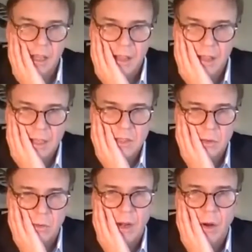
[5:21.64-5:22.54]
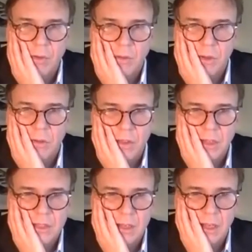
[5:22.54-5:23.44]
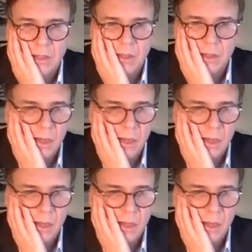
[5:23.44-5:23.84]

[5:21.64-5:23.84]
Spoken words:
you. That's a great overview of things. And